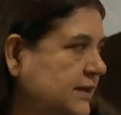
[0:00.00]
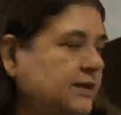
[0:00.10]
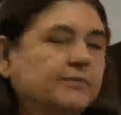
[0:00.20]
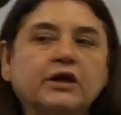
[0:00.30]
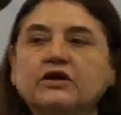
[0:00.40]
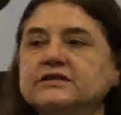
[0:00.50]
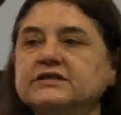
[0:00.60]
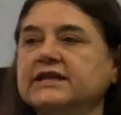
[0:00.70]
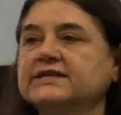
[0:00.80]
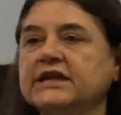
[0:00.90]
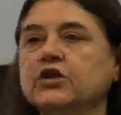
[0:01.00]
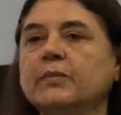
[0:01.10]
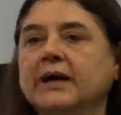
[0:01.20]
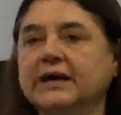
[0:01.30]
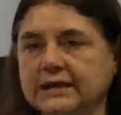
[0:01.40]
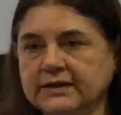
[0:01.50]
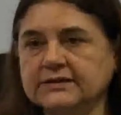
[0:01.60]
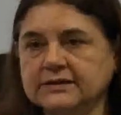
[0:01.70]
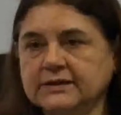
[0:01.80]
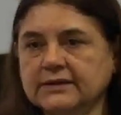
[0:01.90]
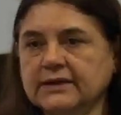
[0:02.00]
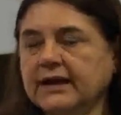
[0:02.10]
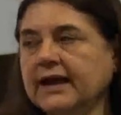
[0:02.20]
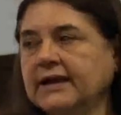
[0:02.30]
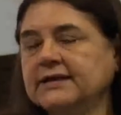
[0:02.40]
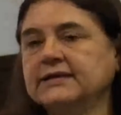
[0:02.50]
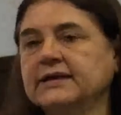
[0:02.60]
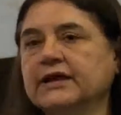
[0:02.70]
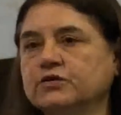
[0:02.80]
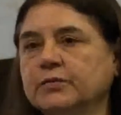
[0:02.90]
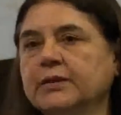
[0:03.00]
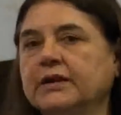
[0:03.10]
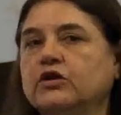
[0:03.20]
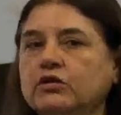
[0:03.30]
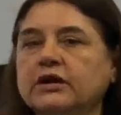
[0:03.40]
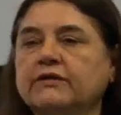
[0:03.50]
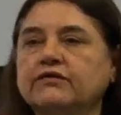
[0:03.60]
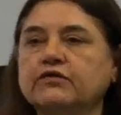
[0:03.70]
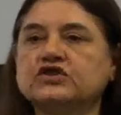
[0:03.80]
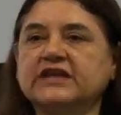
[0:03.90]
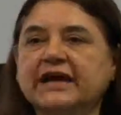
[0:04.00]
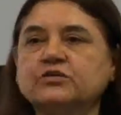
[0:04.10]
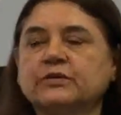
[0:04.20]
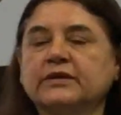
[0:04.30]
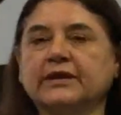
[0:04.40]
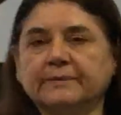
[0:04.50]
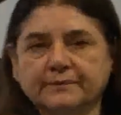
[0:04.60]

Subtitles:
because they see no money in it. And it would be good if you sat with them